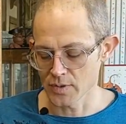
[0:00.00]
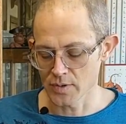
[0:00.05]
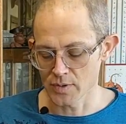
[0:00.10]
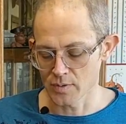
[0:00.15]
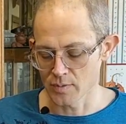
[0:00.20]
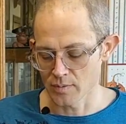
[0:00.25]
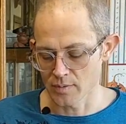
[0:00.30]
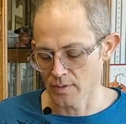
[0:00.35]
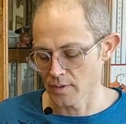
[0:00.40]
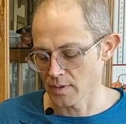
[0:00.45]

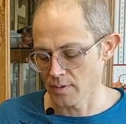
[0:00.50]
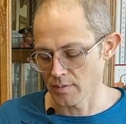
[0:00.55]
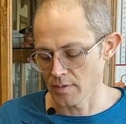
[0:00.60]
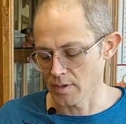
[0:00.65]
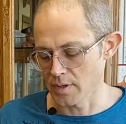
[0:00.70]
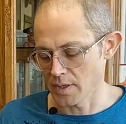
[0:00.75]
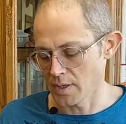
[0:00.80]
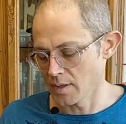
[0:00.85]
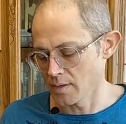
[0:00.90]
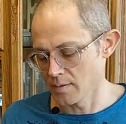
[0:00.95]
which is really,
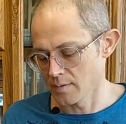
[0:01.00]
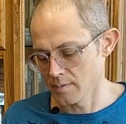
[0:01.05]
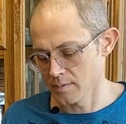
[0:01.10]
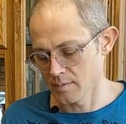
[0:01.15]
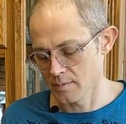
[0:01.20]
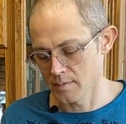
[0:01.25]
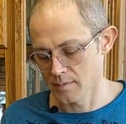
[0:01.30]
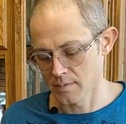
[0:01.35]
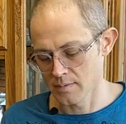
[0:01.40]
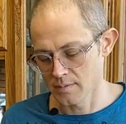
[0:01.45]
really,
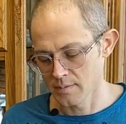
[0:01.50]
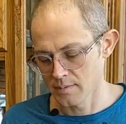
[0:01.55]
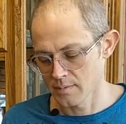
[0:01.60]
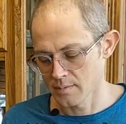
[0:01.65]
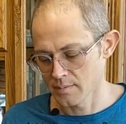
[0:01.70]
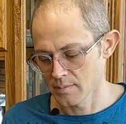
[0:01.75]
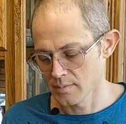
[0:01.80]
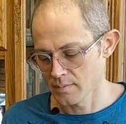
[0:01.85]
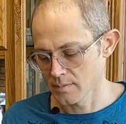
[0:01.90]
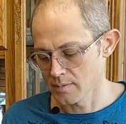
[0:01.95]

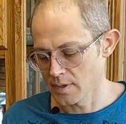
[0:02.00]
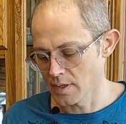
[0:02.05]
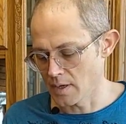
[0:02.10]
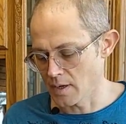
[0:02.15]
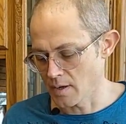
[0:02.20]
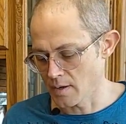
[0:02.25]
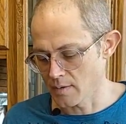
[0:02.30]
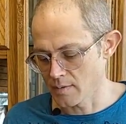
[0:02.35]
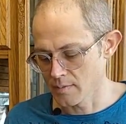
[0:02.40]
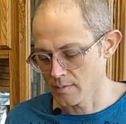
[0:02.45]

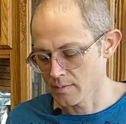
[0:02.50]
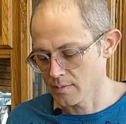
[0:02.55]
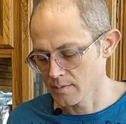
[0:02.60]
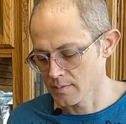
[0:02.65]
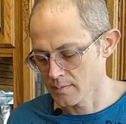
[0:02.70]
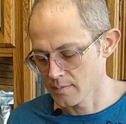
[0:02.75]
you know,